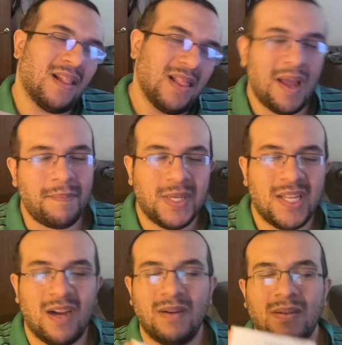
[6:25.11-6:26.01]
Let me
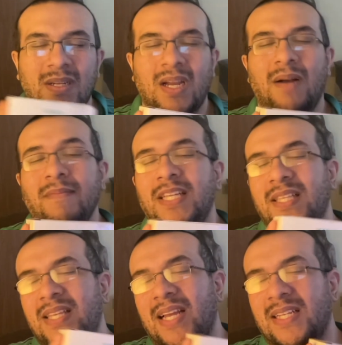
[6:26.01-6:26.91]
know, comment
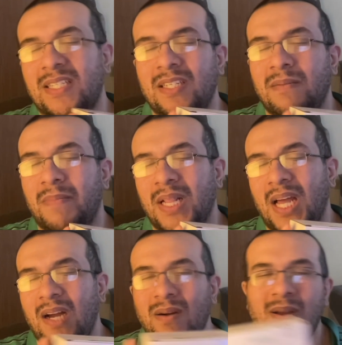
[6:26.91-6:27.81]
section
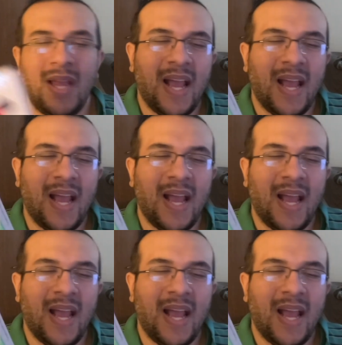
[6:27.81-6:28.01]
below.